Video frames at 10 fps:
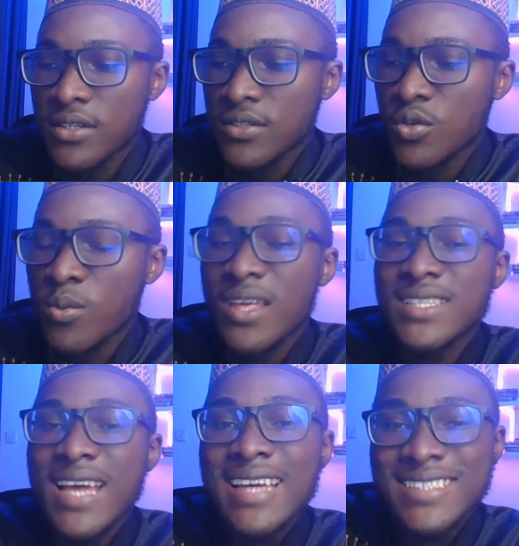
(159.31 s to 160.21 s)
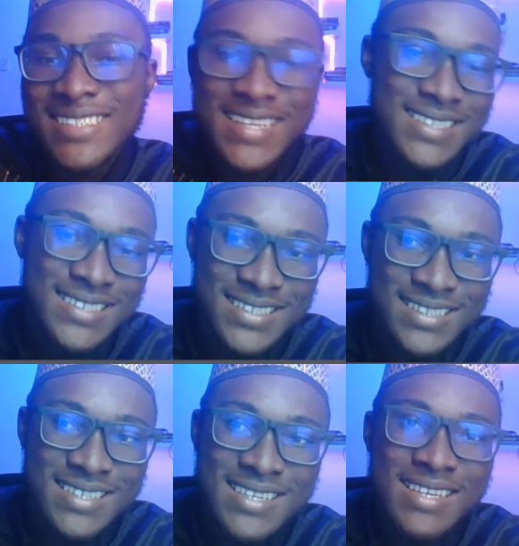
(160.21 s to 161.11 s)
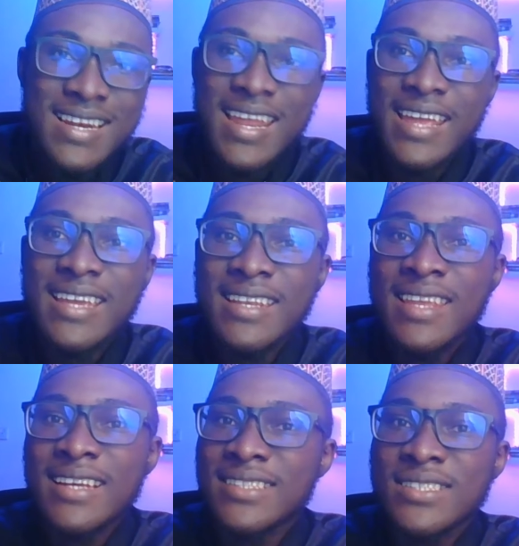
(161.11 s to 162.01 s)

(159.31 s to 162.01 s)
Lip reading: Something that has sense, like that,